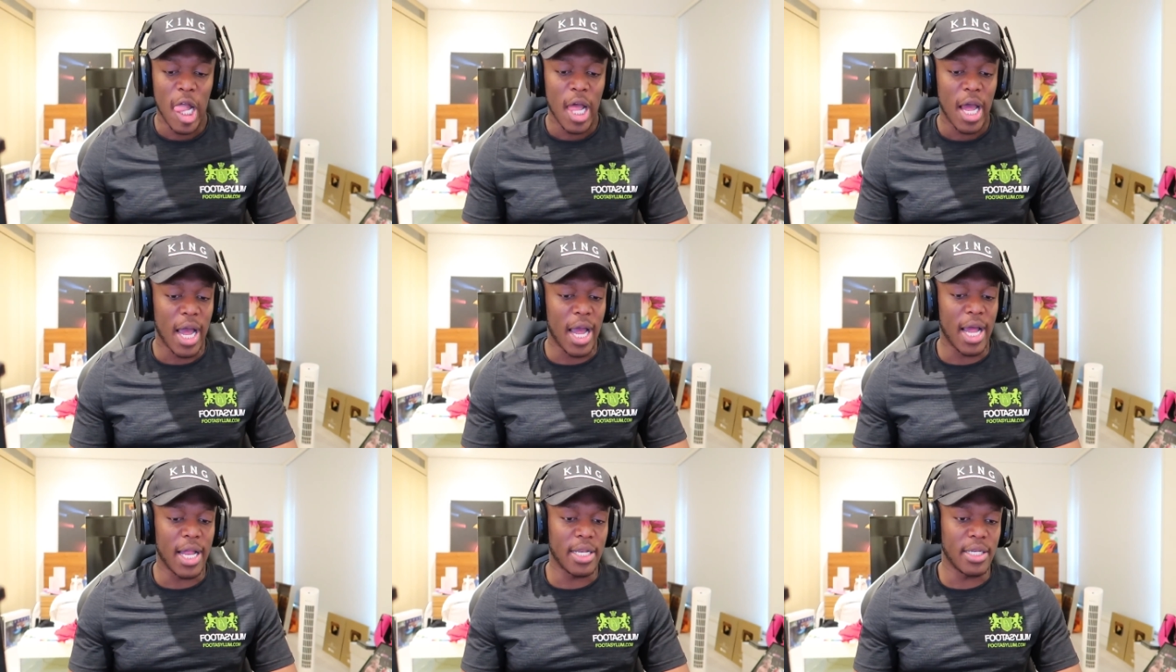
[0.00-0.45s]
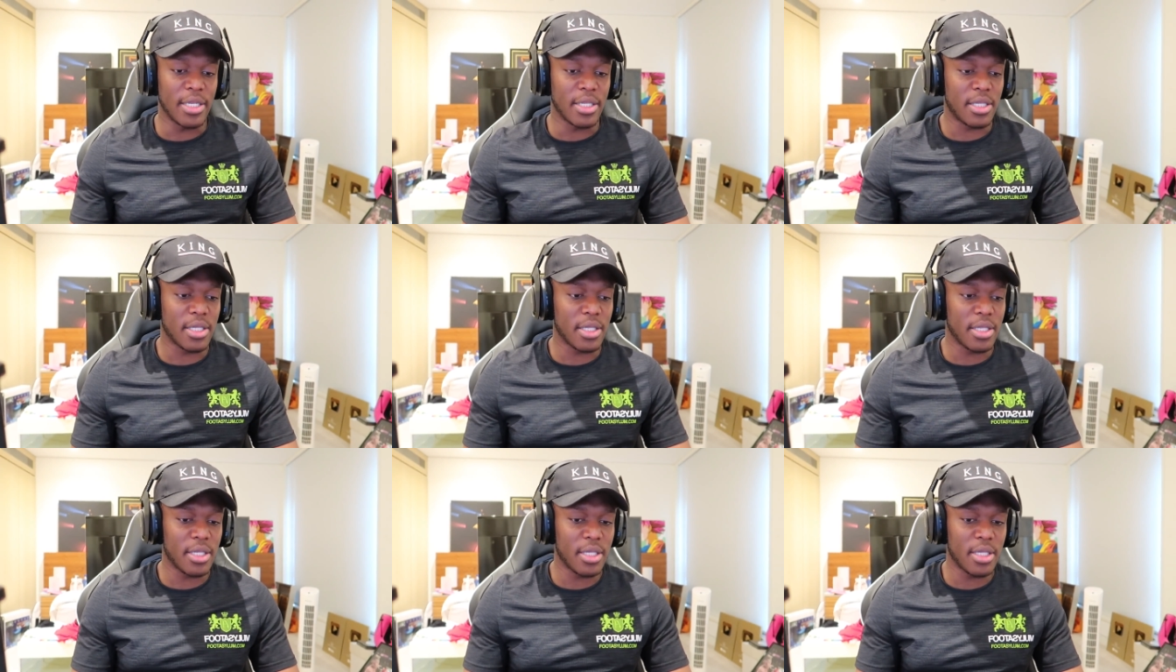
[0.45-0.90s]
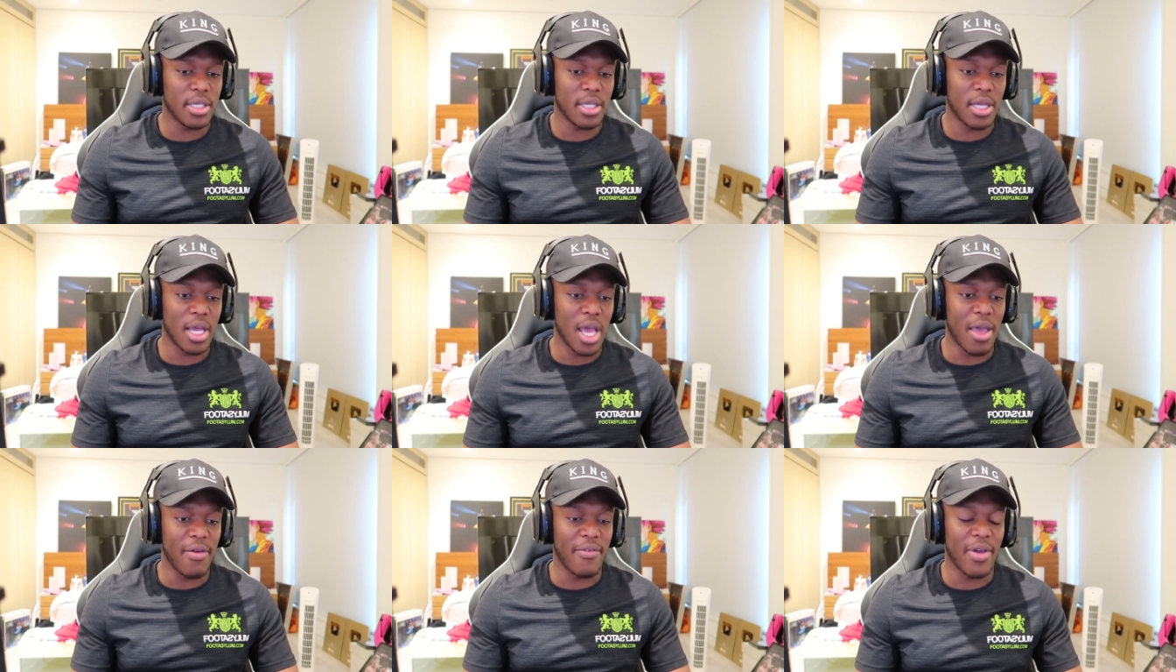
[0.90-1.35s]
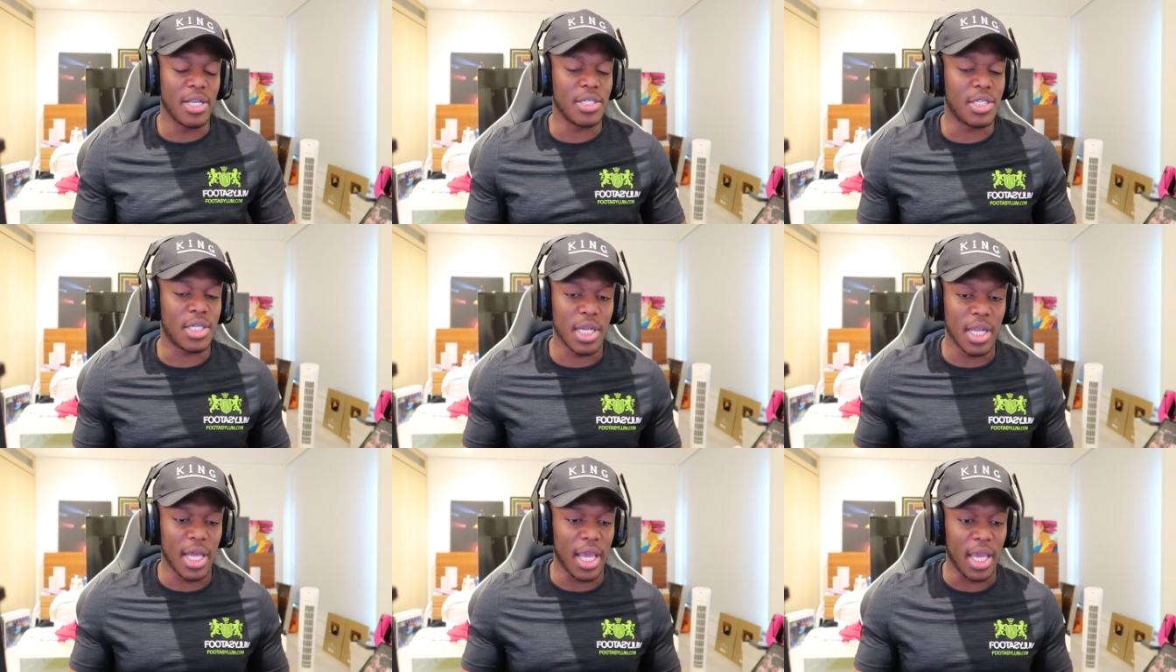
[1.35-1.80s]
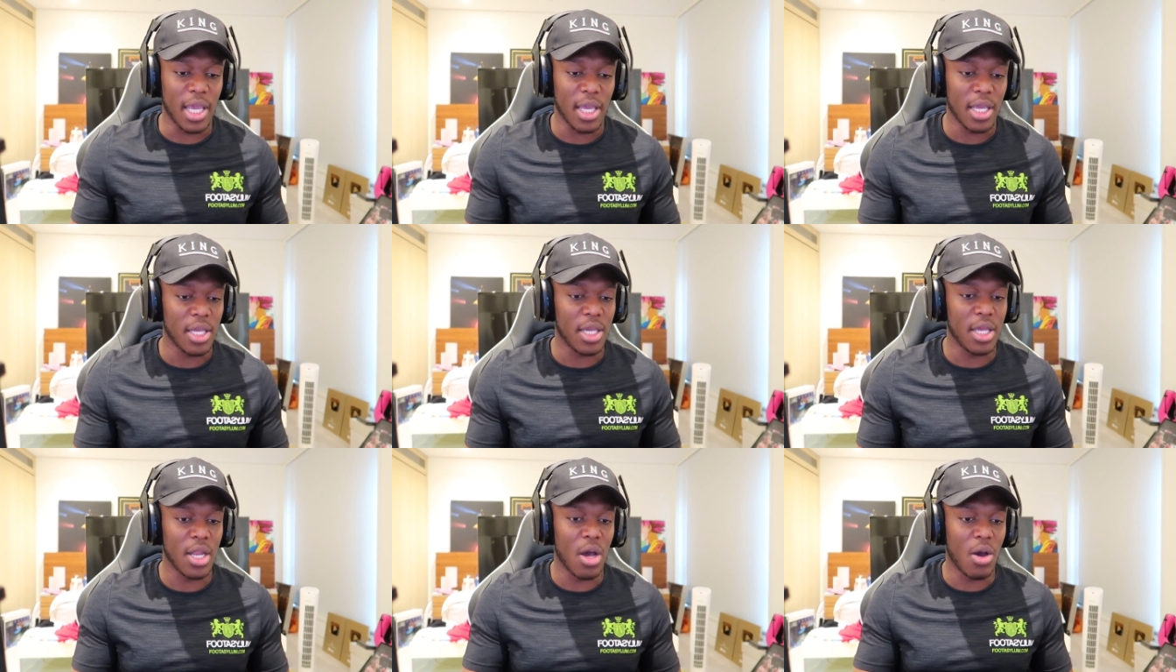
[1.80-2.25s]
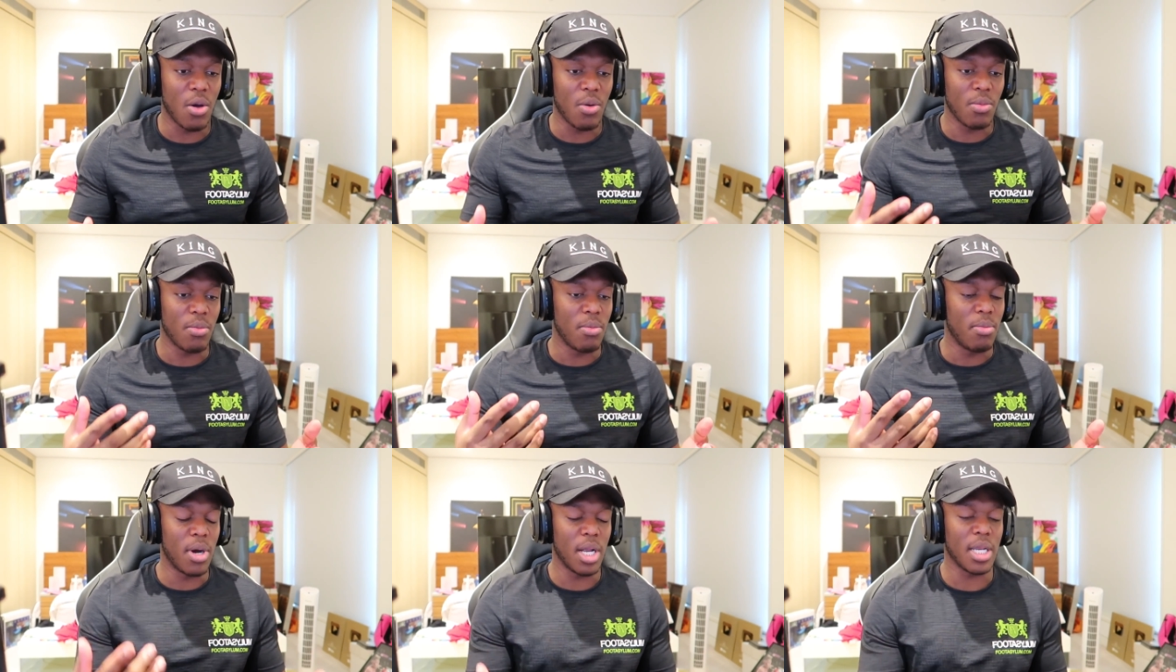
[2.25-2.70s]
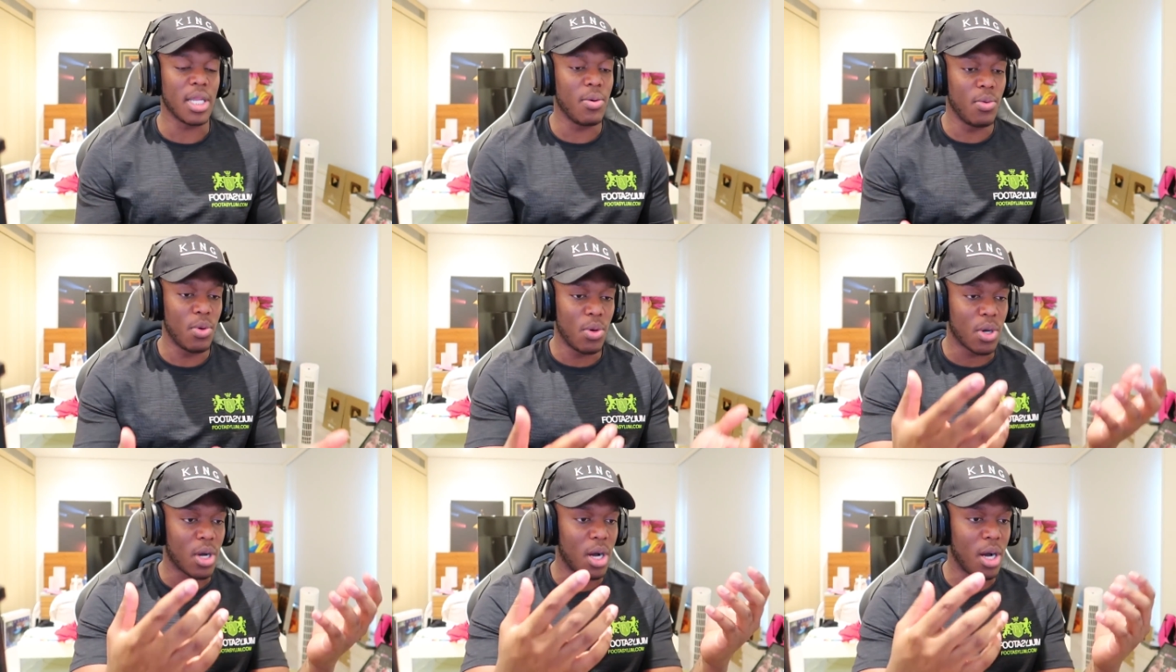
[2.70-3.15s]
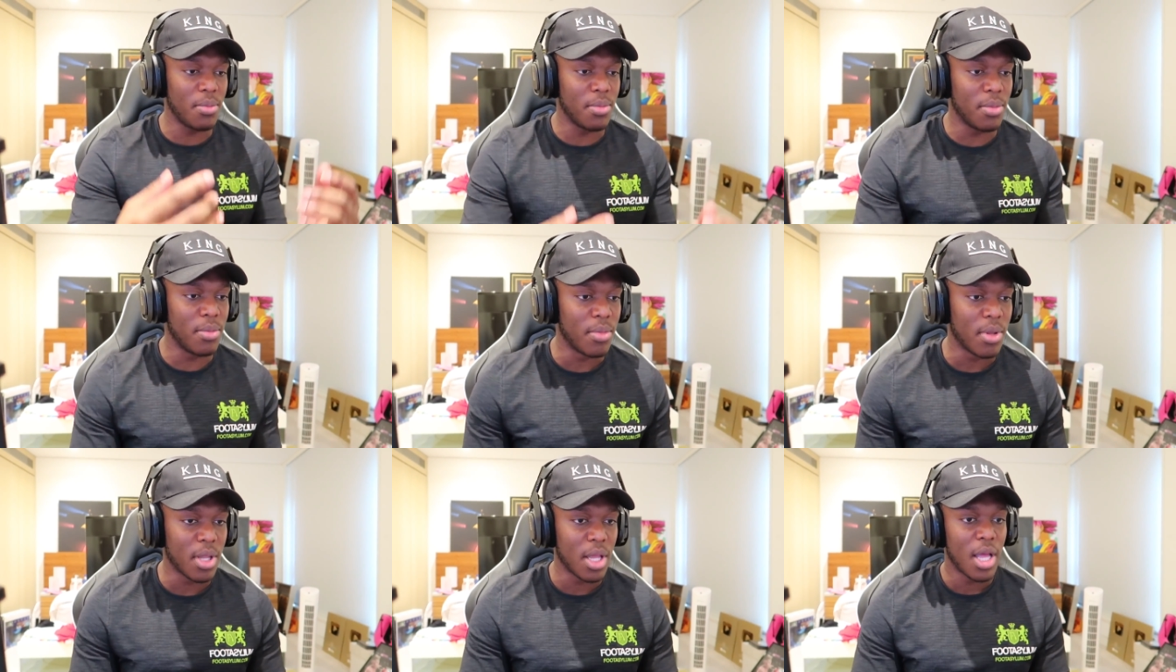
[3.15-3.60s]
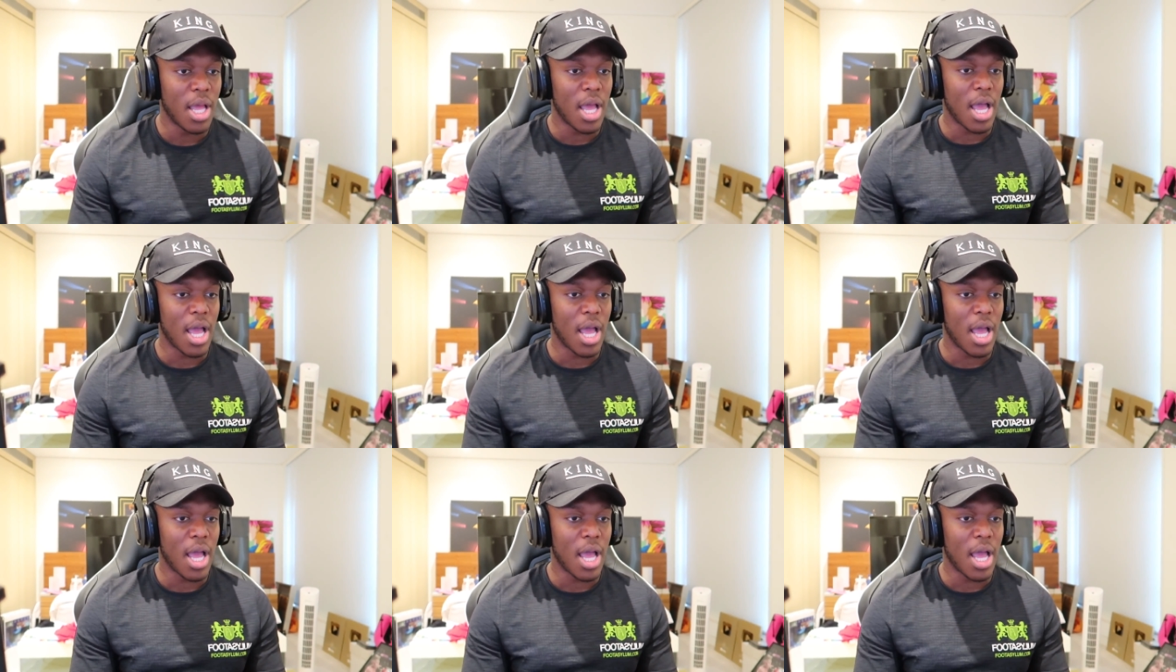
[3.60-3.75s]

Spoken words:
Mm. And eventually, you know, money will come.